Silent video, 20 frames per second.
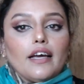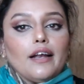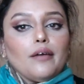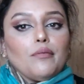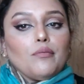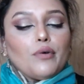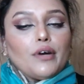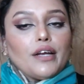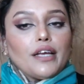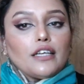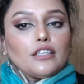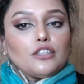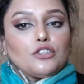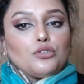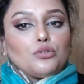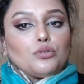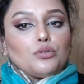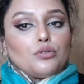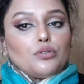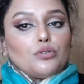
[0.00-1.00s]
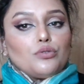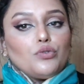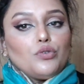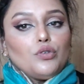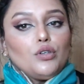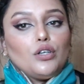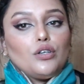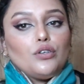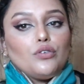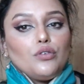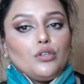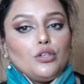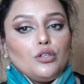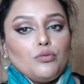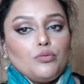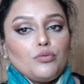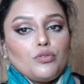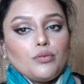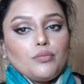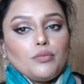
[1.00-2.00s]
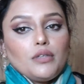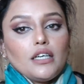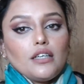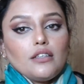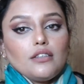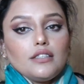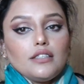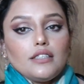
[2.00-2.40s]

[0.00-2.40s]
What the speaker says: and bring it through the loop from the other